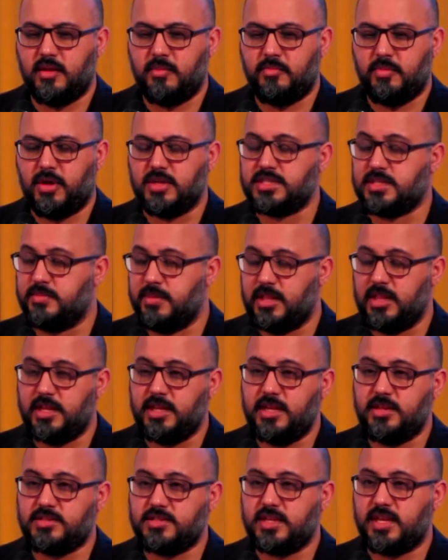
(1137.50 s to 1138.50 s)

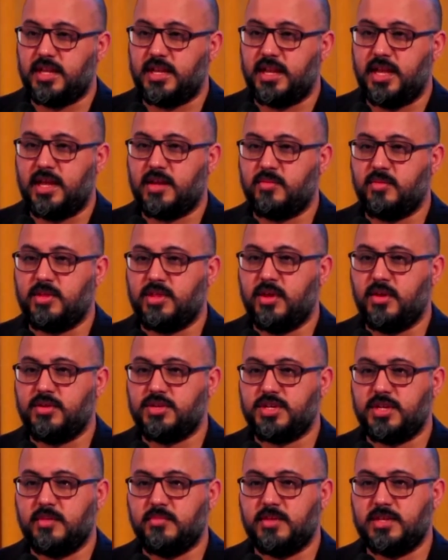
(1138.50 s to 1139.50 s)
possibility to connect with
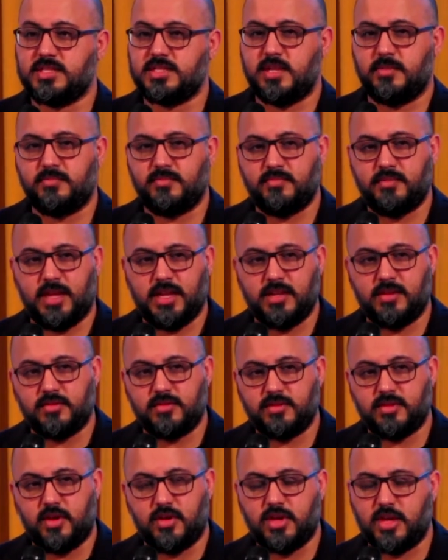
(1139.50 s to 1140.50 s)
Hyojinim. There's some little
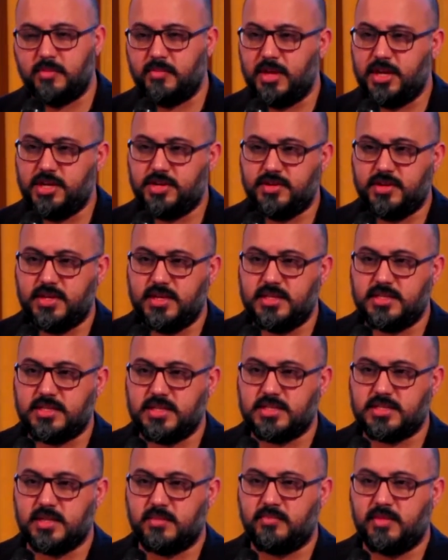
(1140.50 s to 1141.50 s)
documentaries,
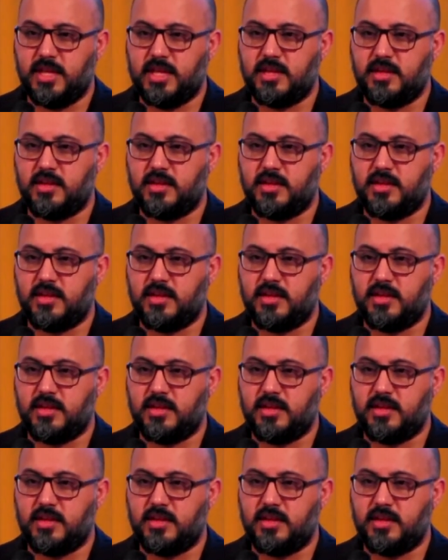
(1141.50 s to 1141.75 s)
there's some